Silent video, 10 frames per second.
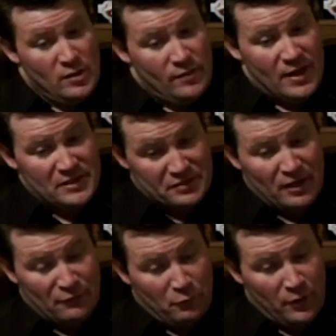that is a
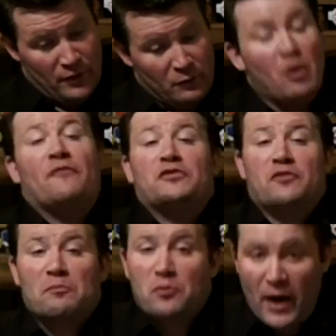tough one. Well, if it's
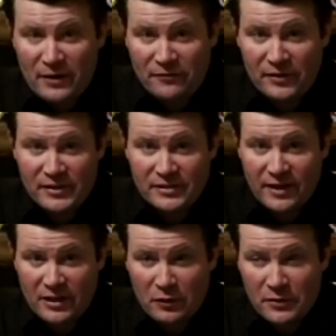for breakfast,
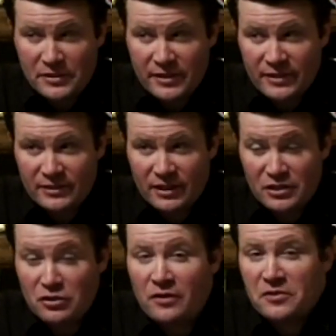I always get a
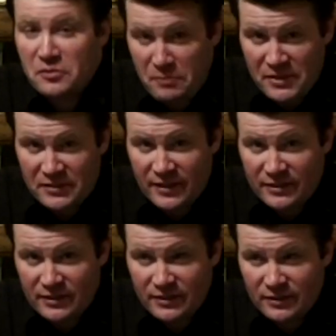sausage
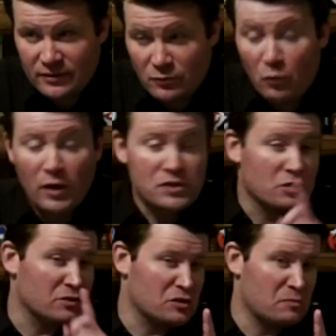biscuit, one
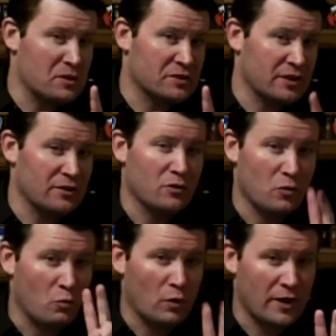sausage biscuit,
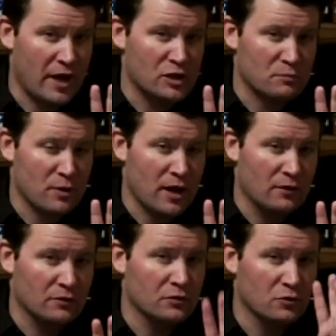one hash
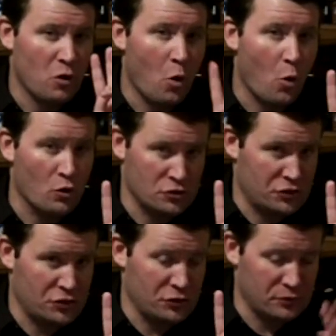brown,
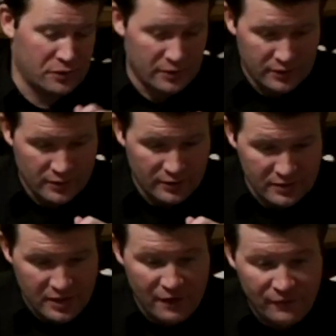orange juice.
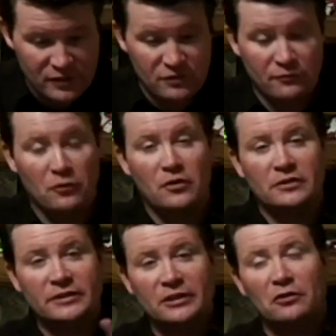If it's for
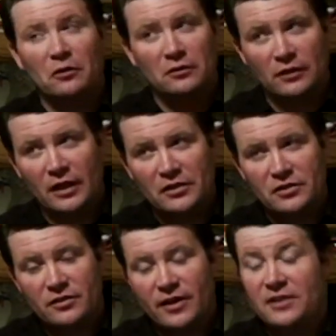dinner or
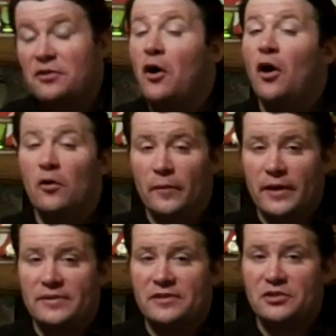lunch, it's
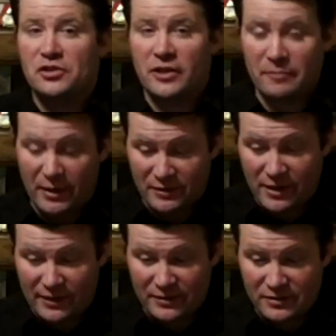always chicken
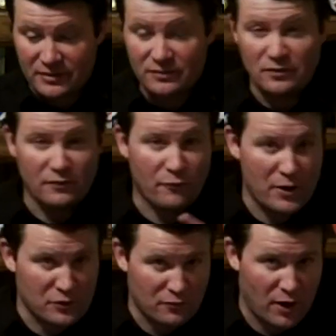McNuggets,
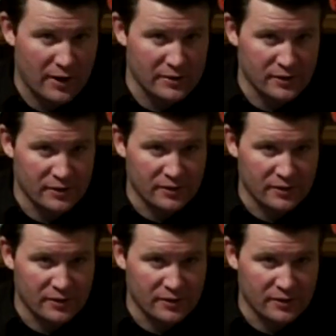French fries,